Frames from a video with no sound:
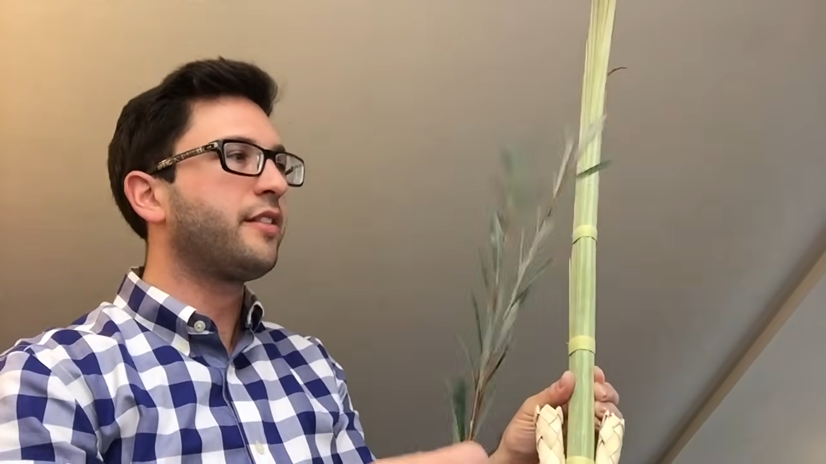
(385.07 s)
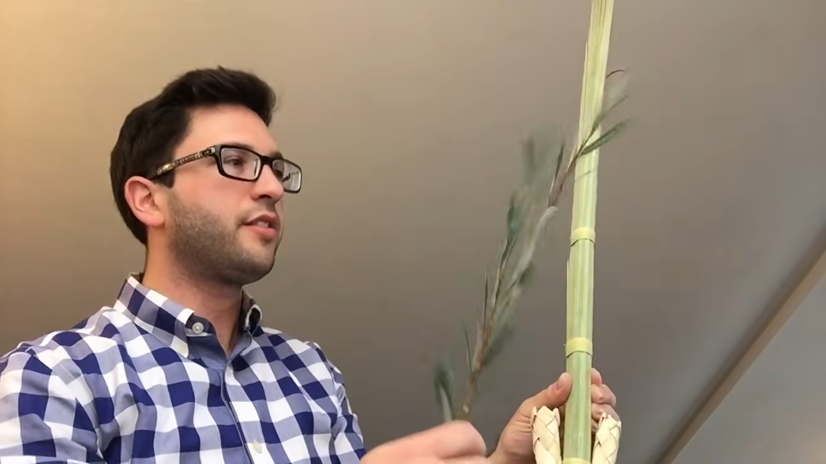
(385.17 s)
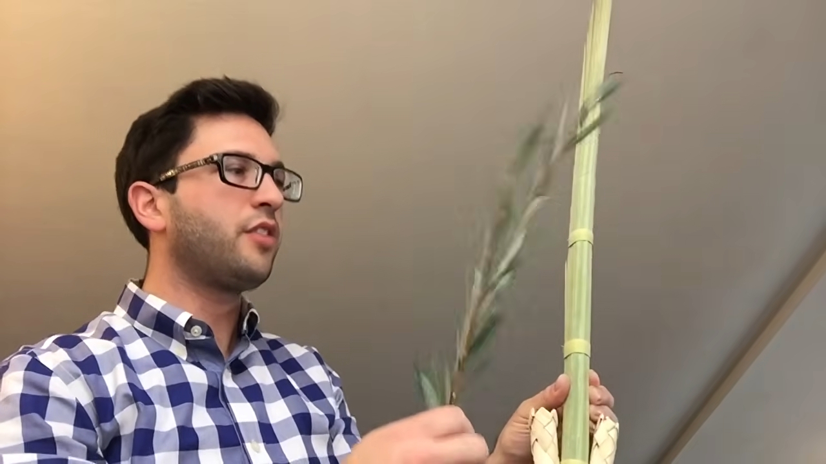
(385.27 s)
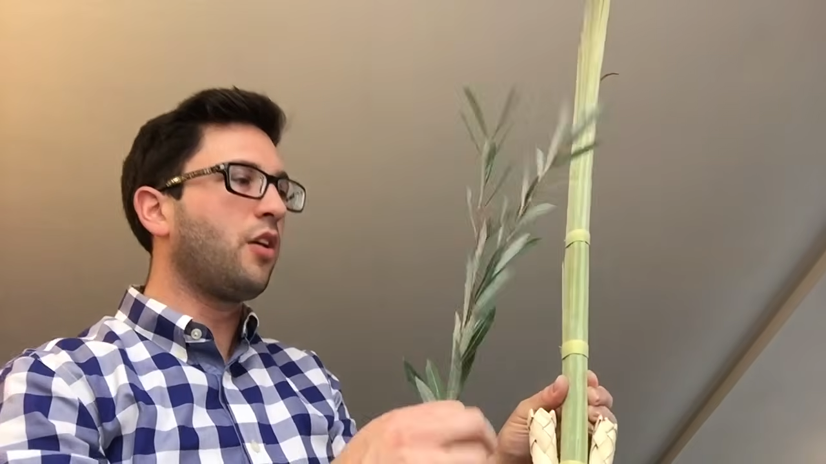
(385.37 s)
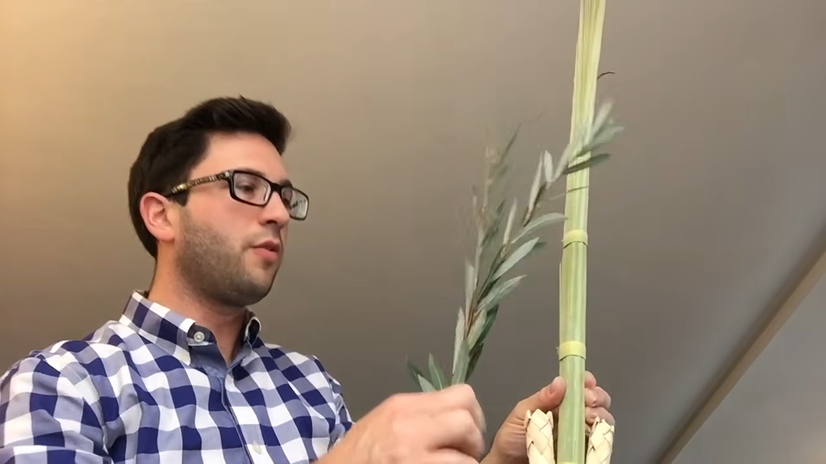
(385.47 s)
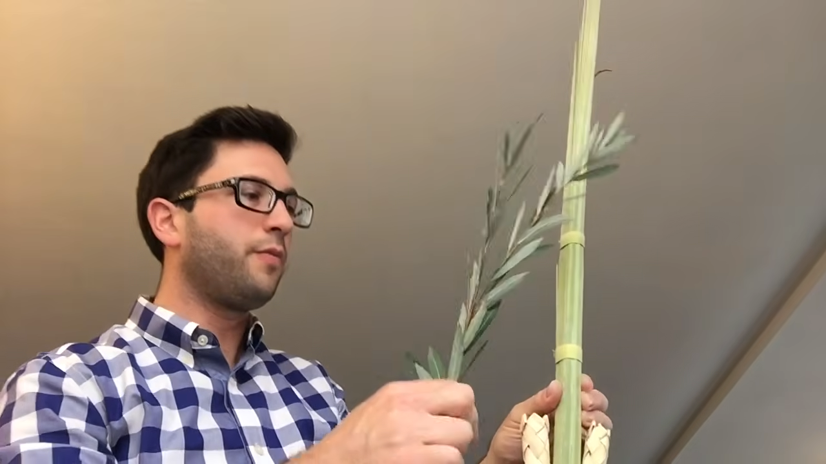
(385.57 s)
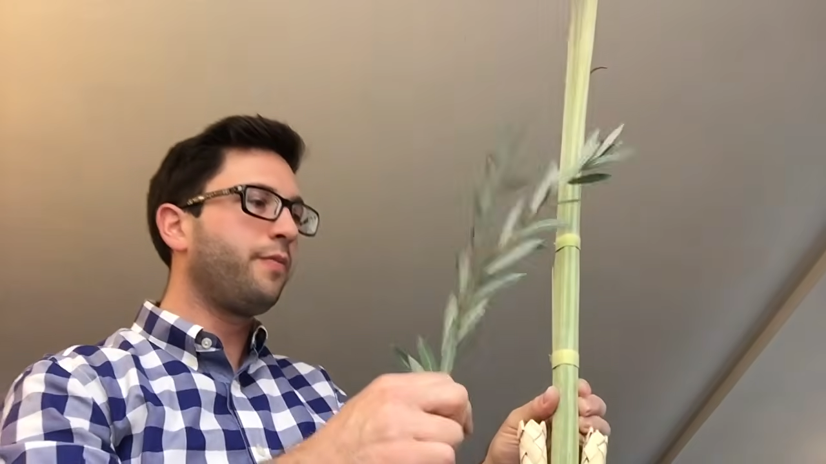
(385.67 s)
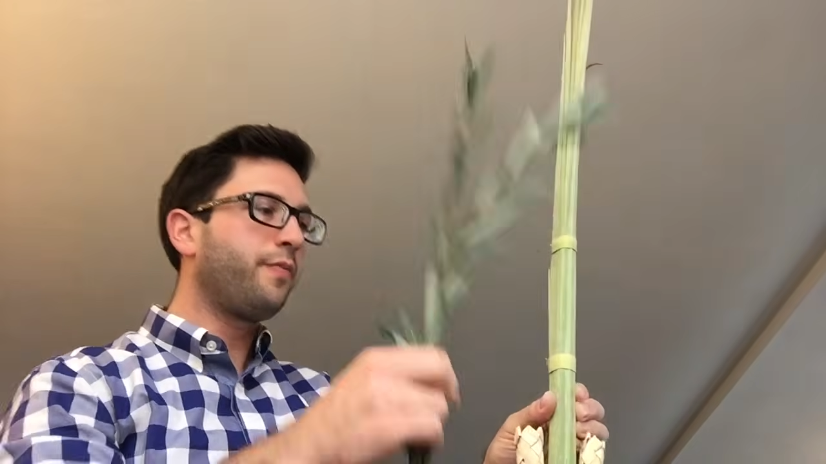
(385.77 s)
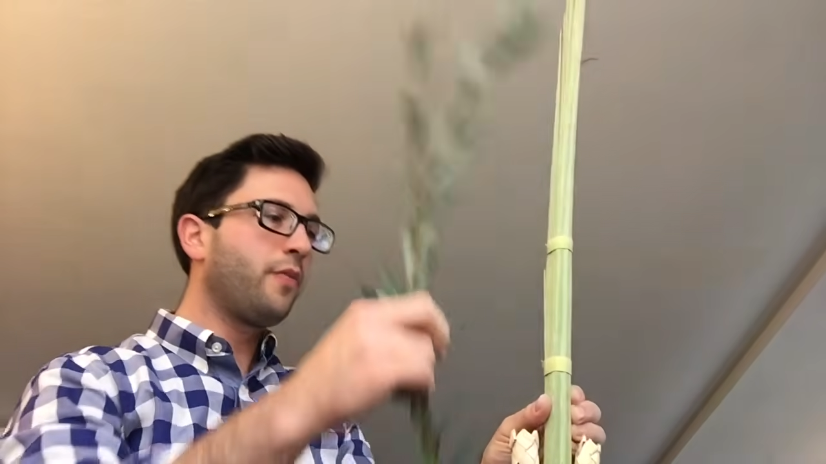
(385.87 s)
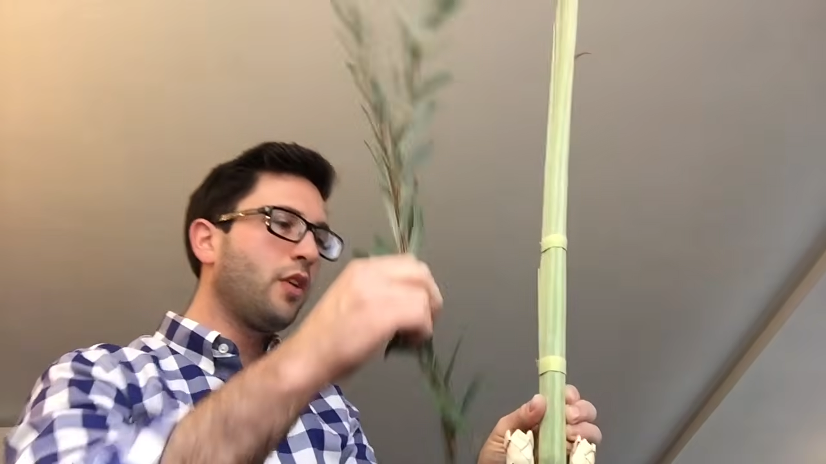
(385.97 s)
So,
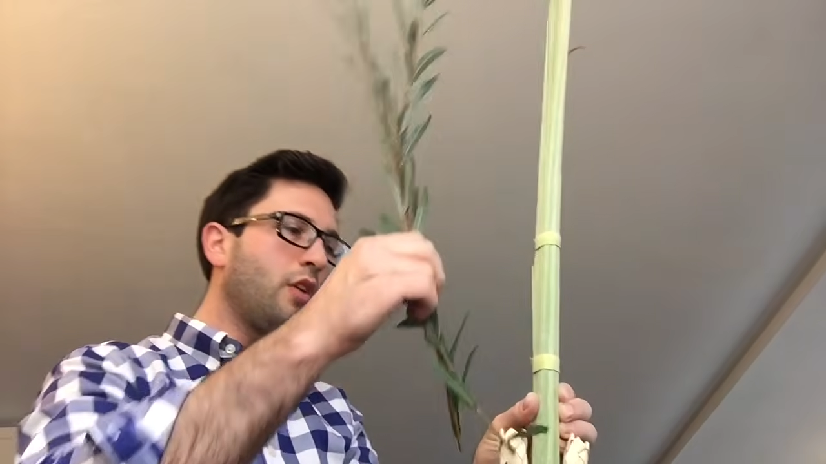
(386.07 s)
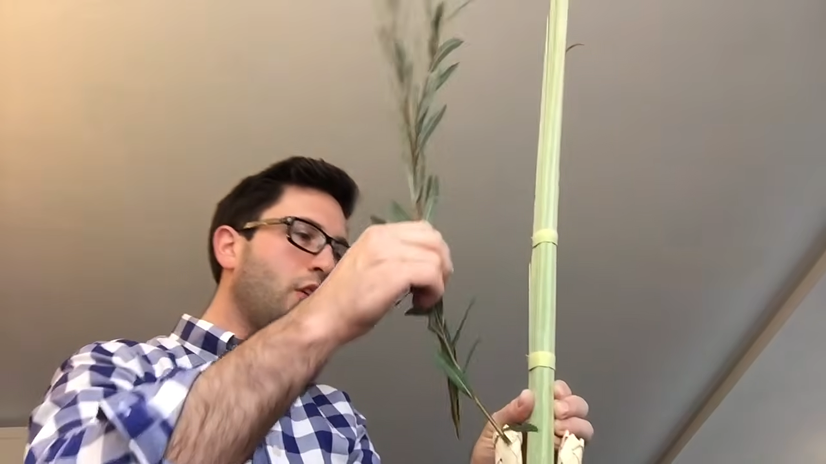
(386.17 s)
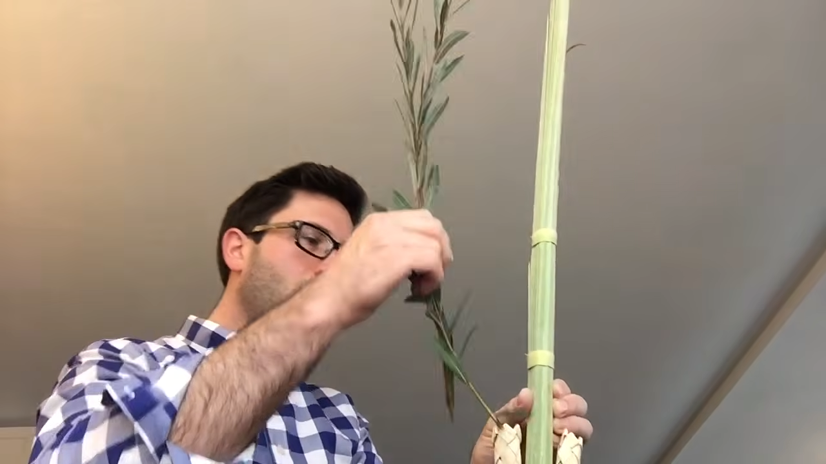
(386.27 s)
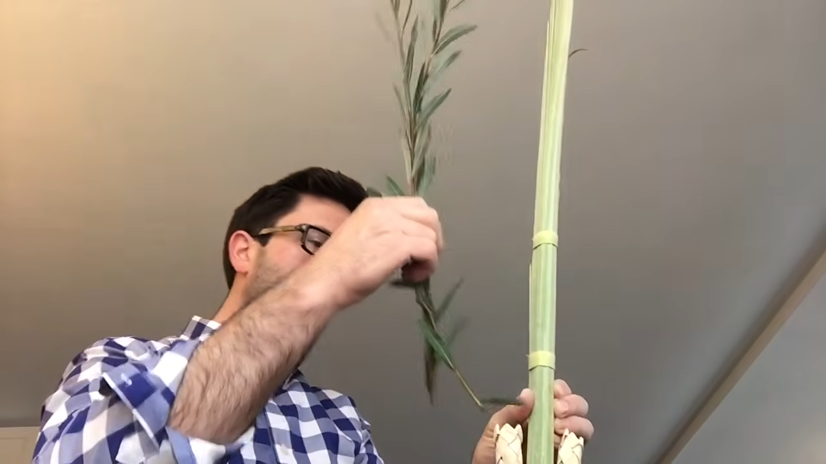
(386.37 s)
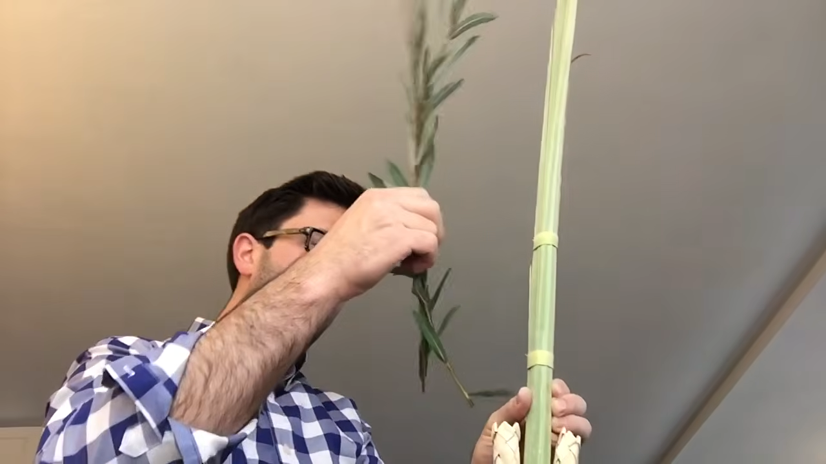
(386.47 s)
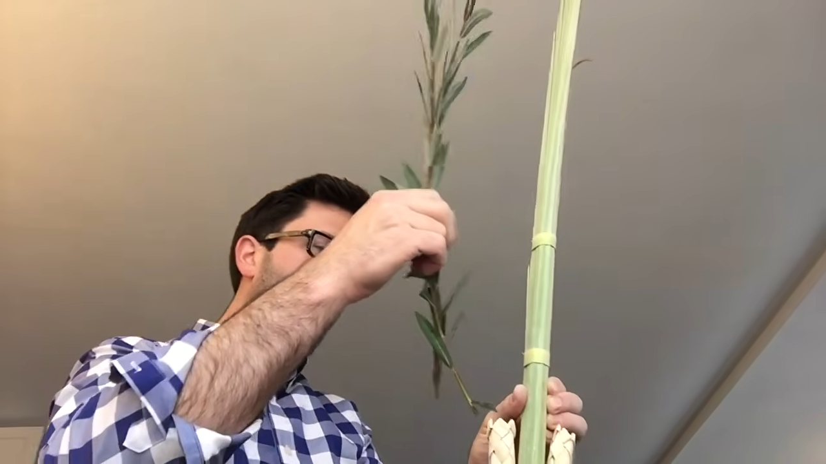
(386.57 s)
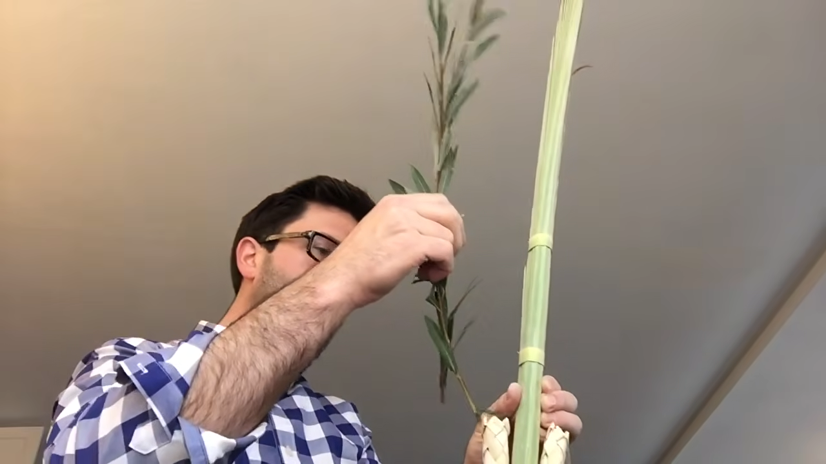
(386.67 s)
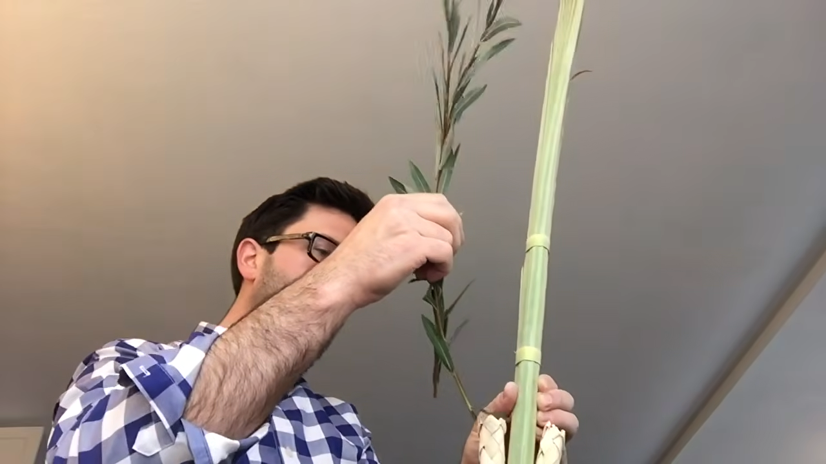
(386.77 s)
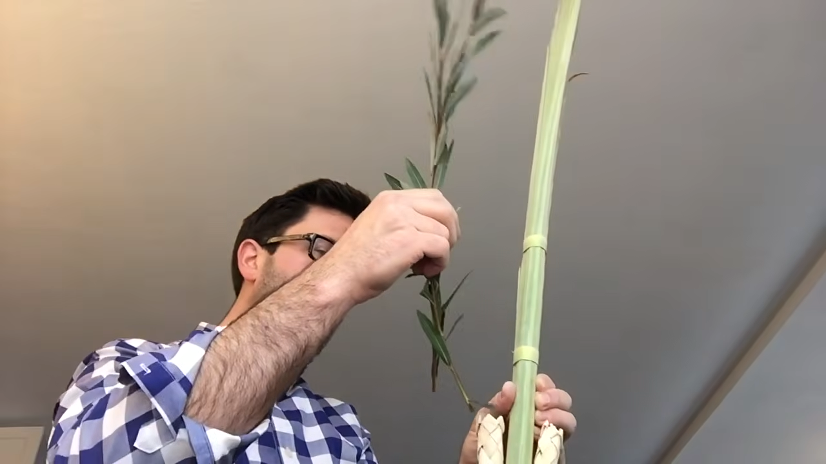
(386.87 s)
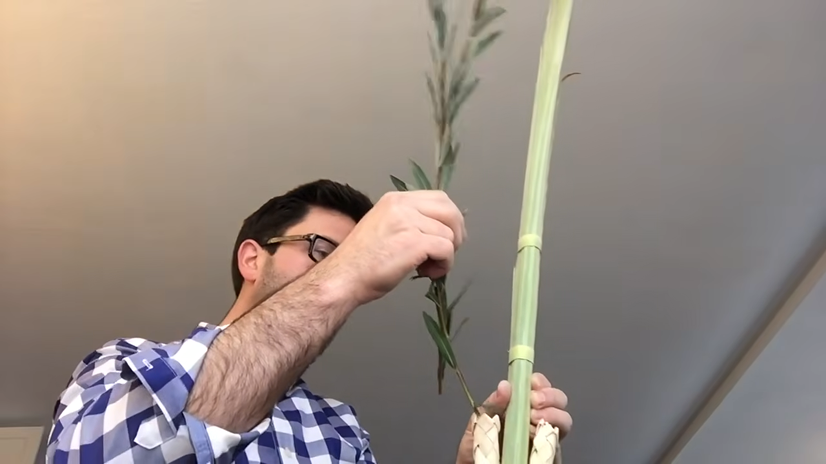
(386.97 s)

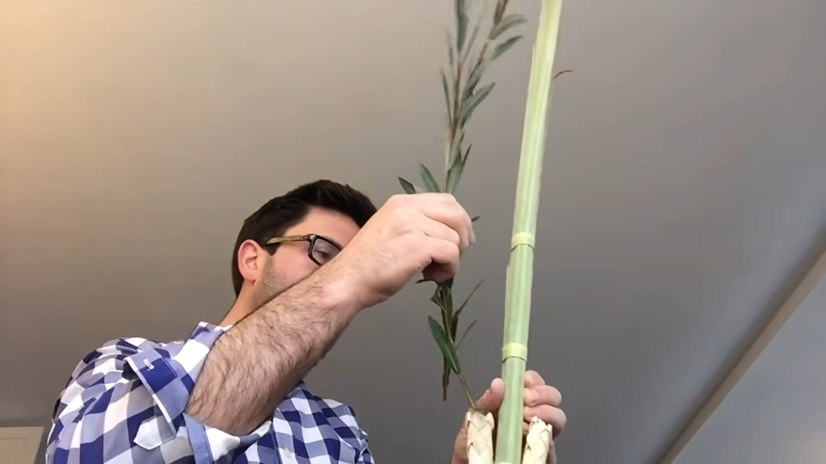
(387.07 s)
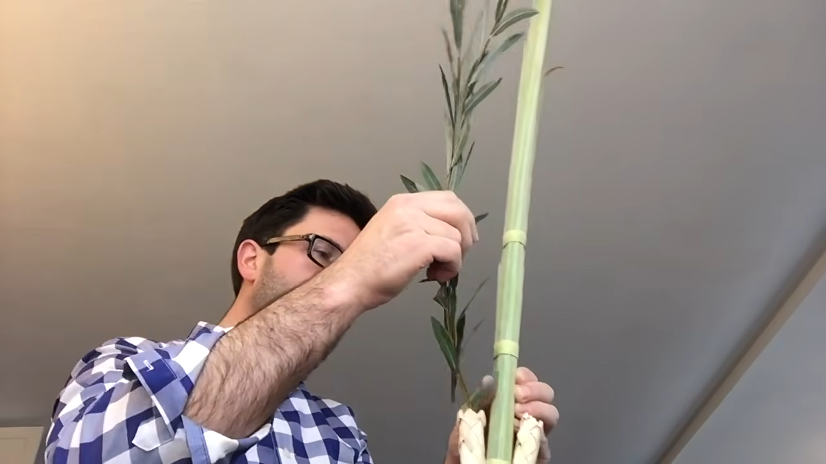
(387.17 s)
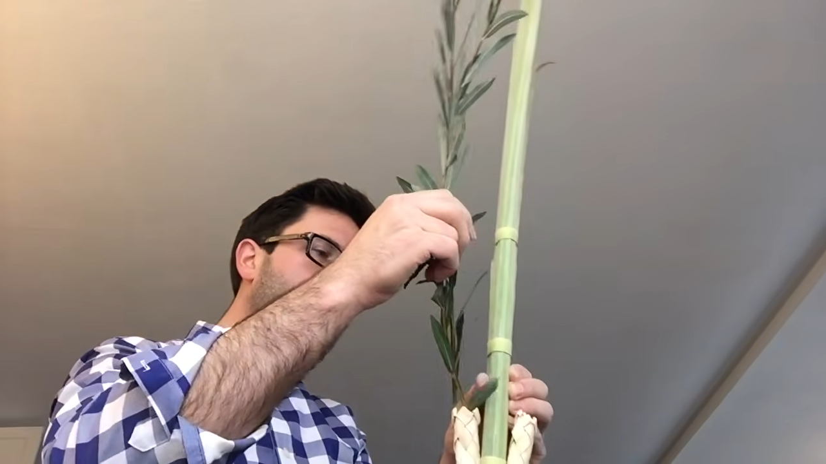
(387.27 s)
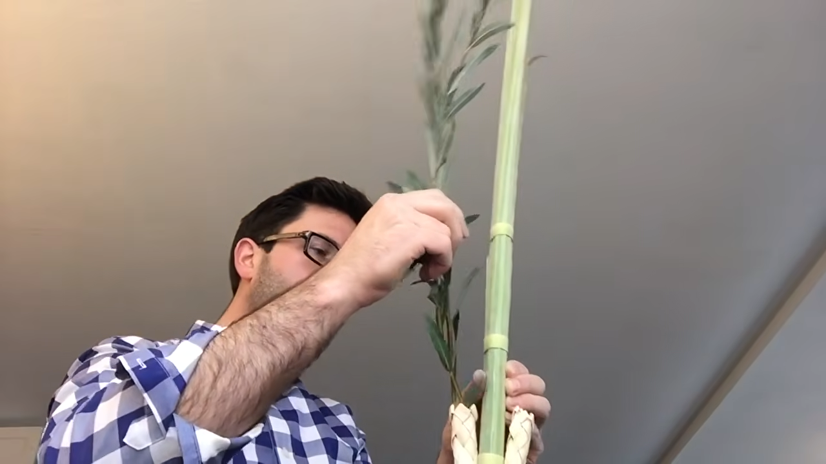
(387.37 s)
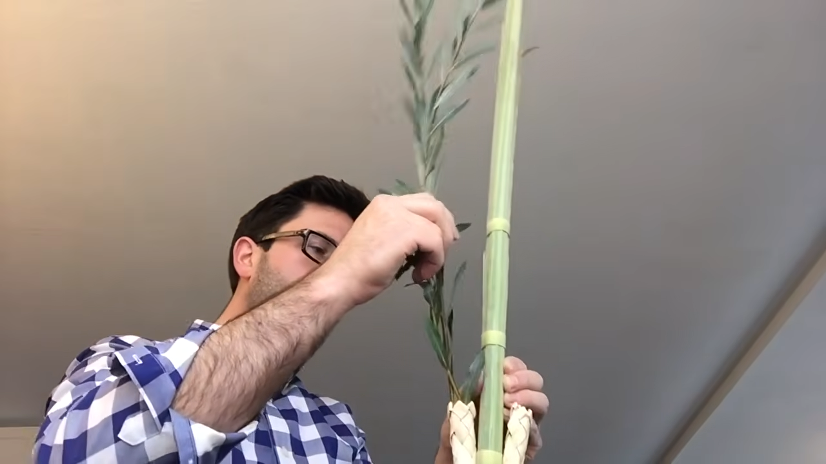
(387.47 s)
put them in.